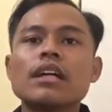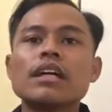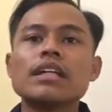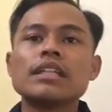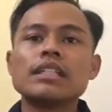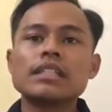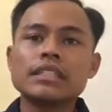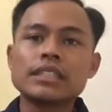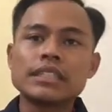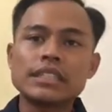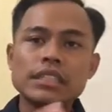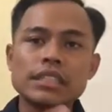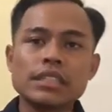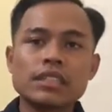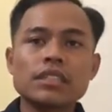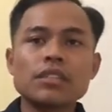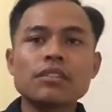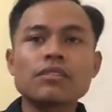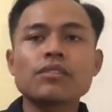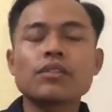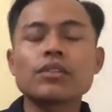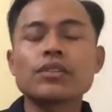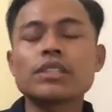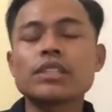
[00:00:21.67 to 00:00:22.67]
the
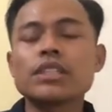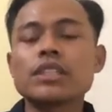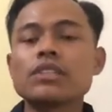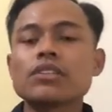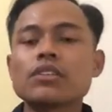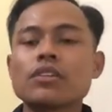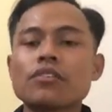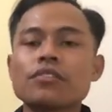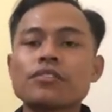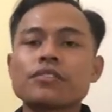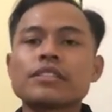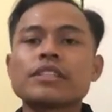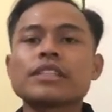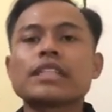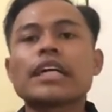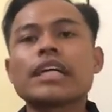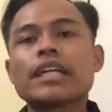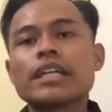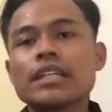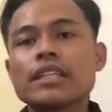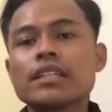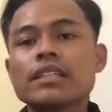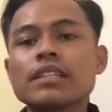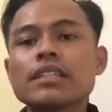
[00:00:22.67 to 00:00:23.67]
system consists of
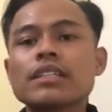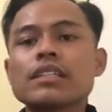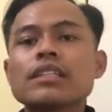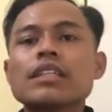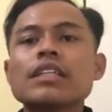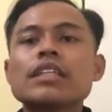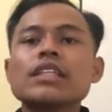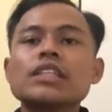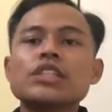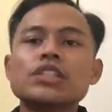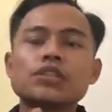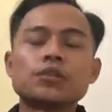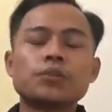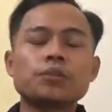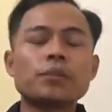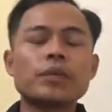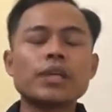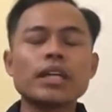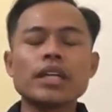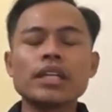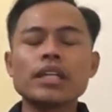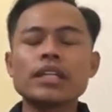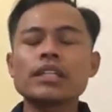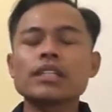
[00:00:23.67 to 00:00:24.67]
tire,
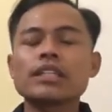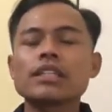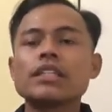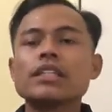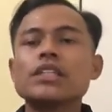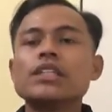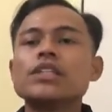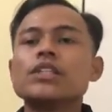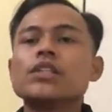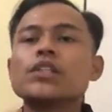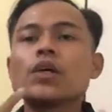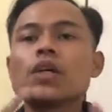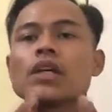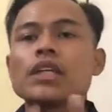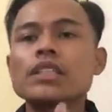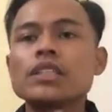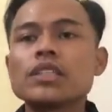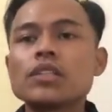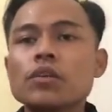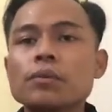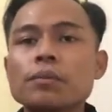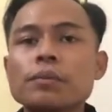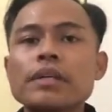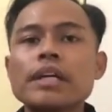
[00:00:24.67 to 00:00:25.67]
spring, shock
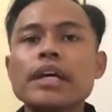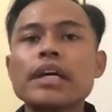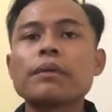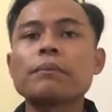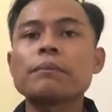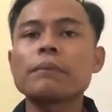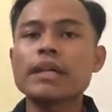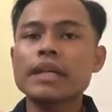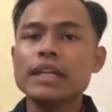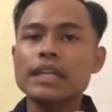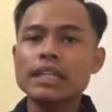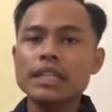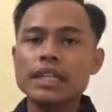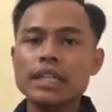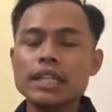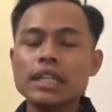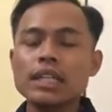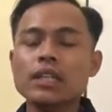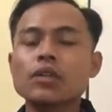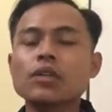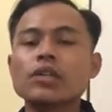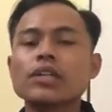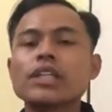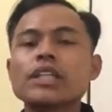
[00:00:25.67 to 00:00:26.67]
absorber and mechanical
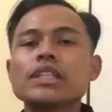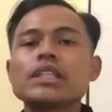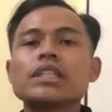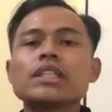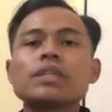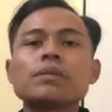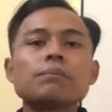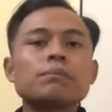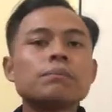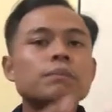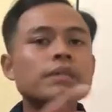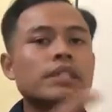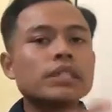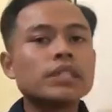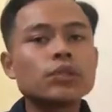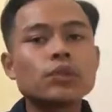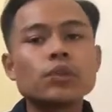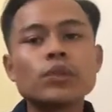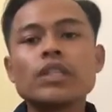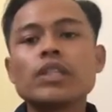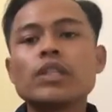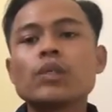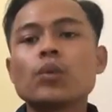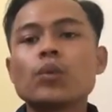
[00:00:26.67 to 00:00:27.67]
connection
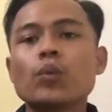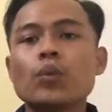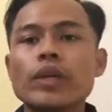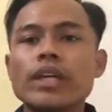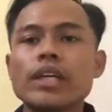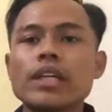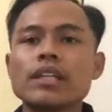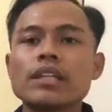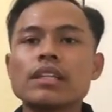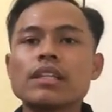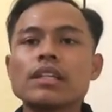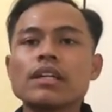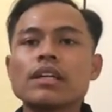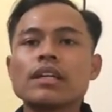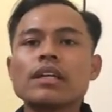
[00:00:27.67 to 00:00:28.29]
between the wheel.